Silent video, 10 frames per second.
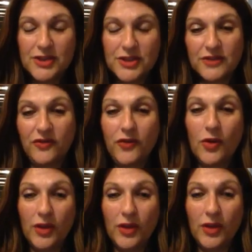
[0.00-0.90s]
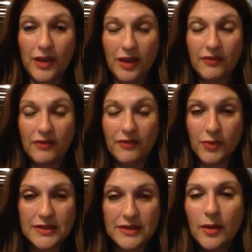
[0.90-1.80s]
pictures for loved ones,
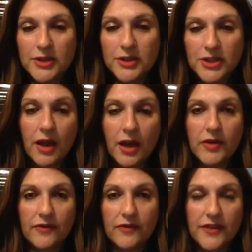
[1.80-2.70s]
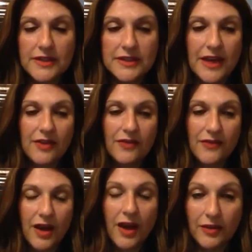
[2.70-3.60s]
but just coloring for the sake
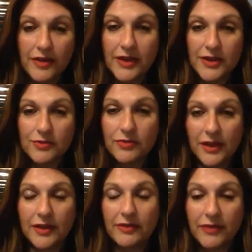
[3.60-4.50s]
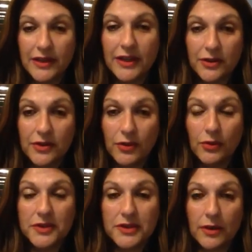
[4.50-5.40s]
of coloring is really, really good
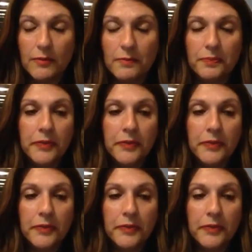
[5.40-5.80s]
also.